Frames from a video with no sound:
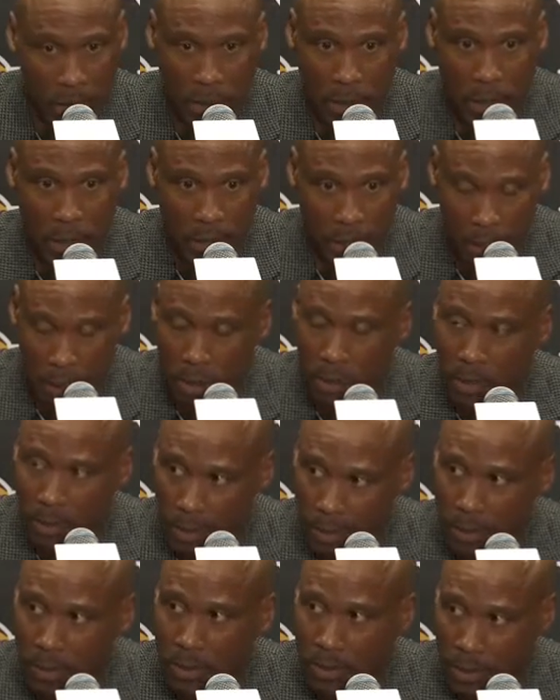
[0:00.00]
Exactly.
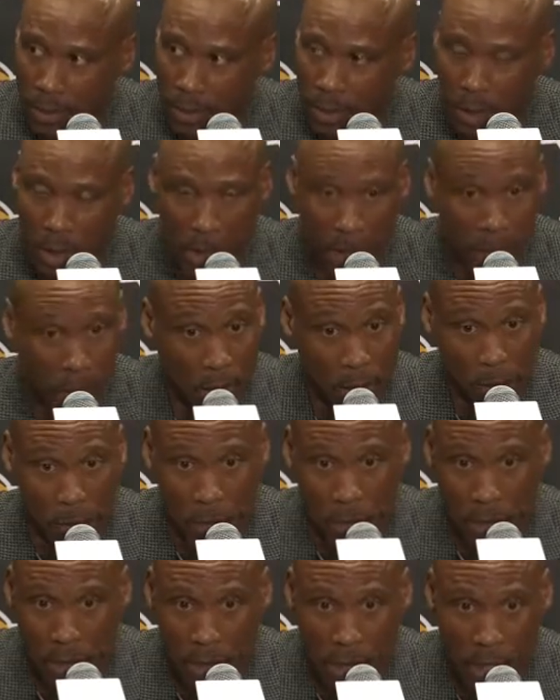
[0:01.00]
You know, I thought
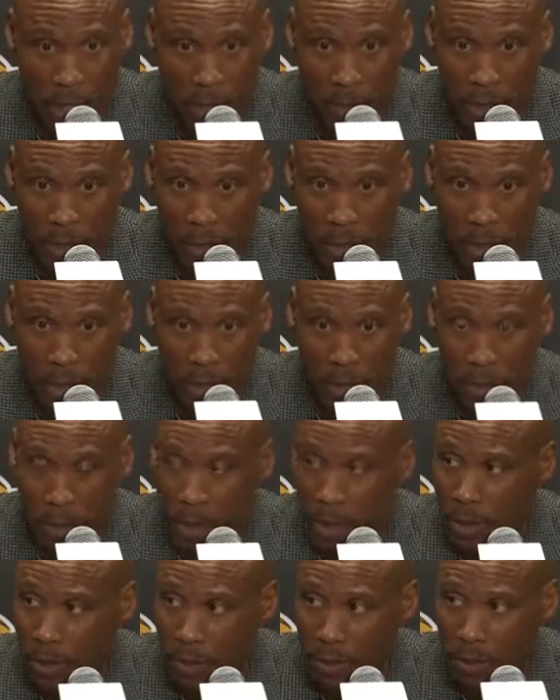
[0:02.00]
Julius came in and played
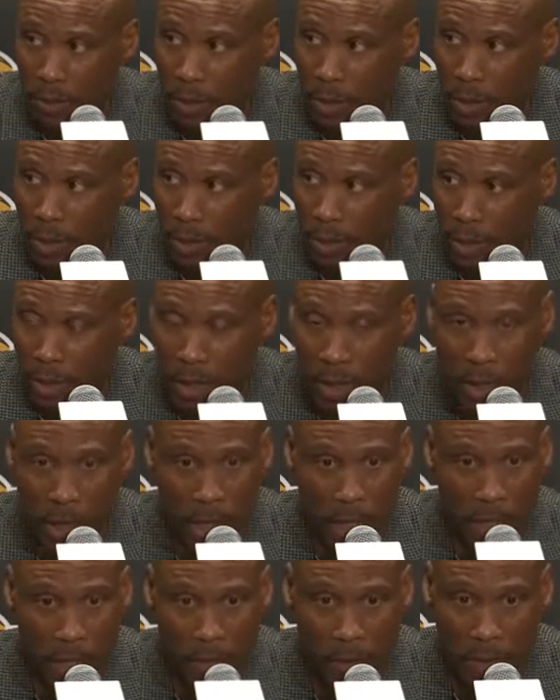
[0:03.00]
great in the
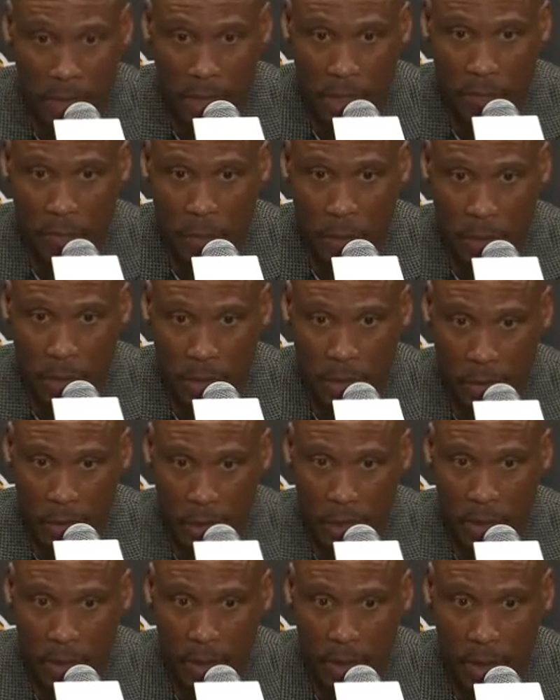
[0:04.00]
second half. His effort was
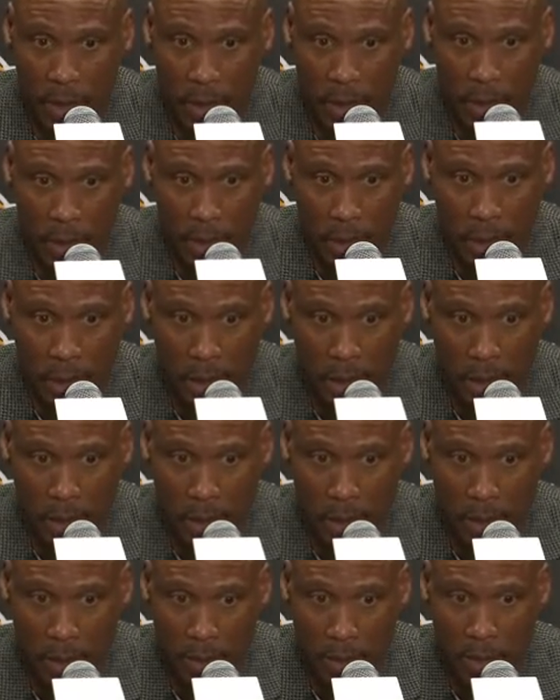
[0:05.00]
great.
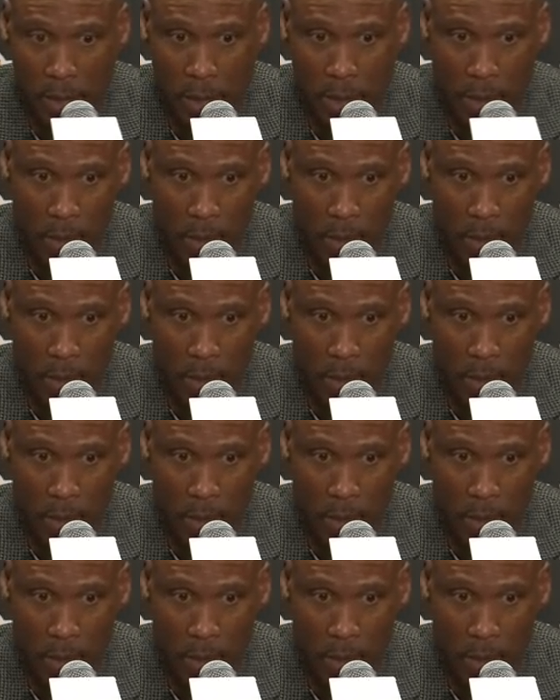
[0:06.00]
His